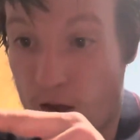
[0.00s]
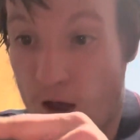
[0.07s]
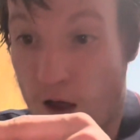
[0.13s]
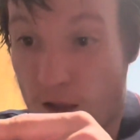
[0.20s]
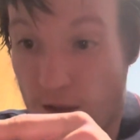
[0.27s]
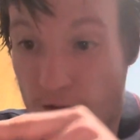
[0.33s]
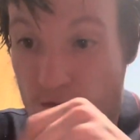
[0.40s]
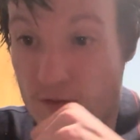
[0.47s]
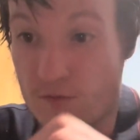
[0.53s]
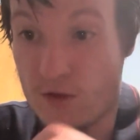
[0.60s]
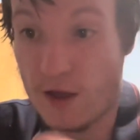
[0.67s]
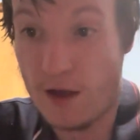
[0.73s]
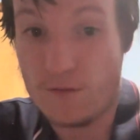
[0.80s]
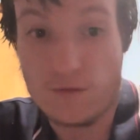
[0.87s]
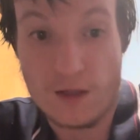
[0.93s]
Unless if you
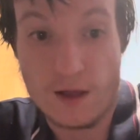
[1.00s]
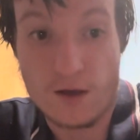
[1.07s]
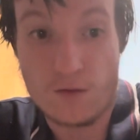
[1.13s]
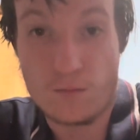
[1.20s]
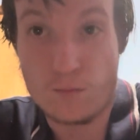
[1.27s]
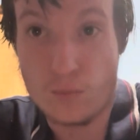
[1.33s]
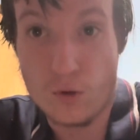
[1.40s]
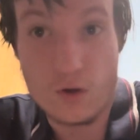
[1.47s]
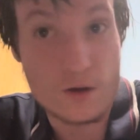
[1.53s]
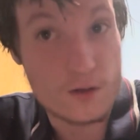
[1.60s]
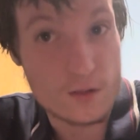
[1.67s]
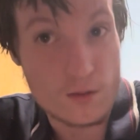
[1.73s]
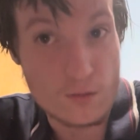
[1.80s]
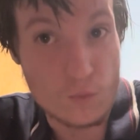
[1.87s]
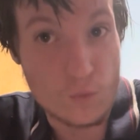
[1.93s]
have like more
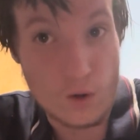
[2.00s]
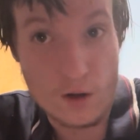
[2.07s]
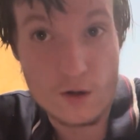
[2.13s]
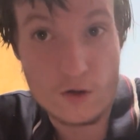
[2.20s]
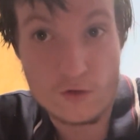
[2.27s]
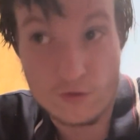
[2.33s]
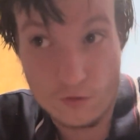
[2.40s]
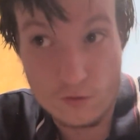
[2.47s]
1 or 2